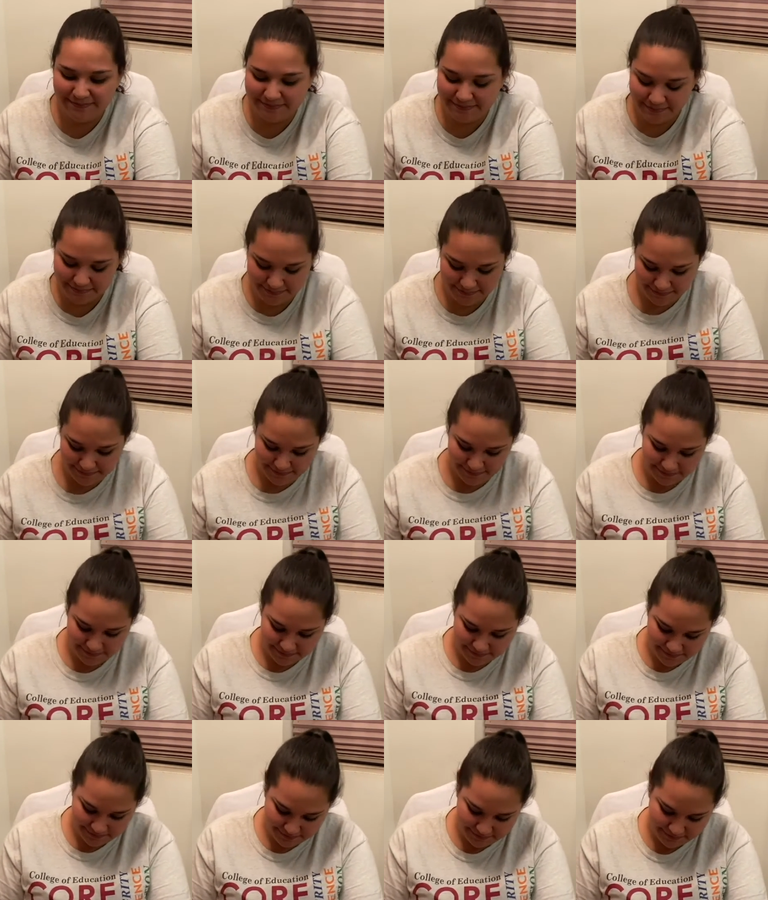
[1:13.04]

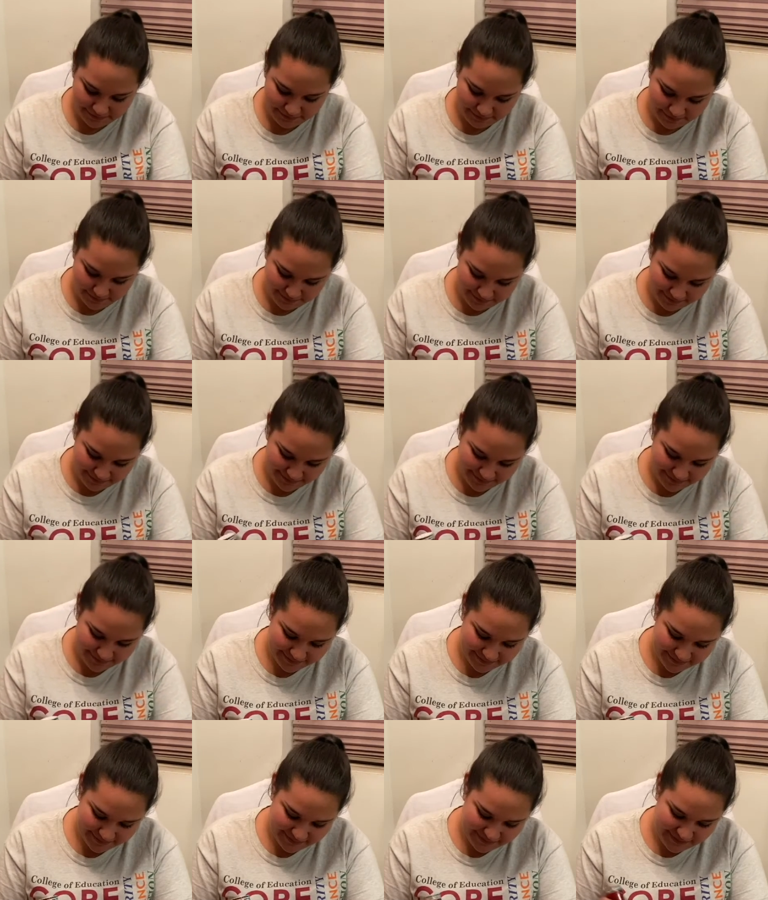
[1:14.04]

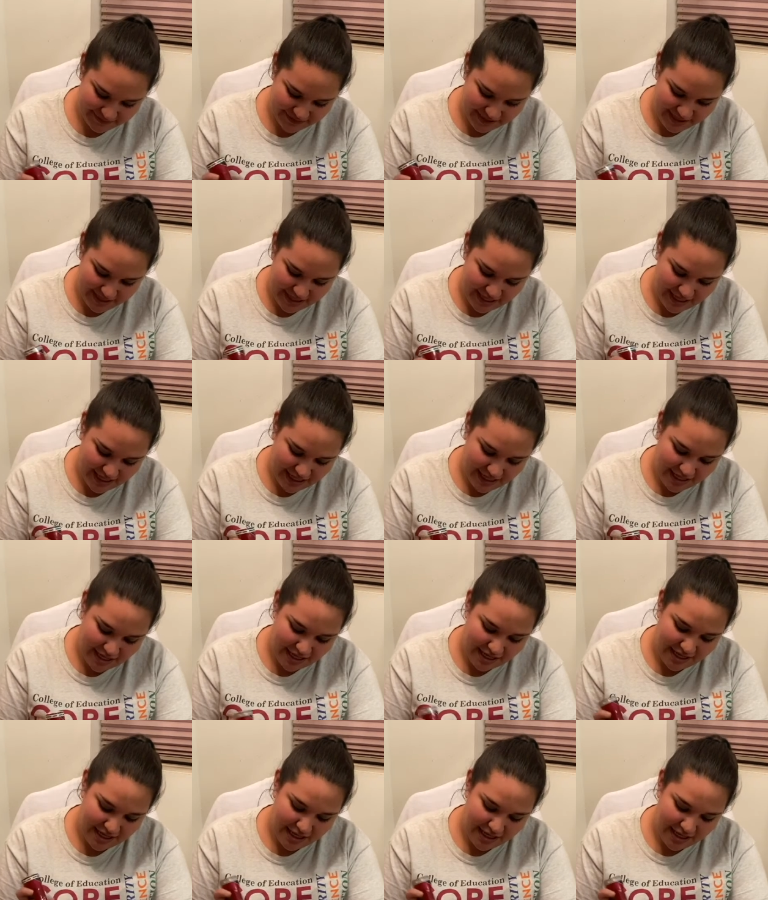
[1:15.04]
(no one is talking)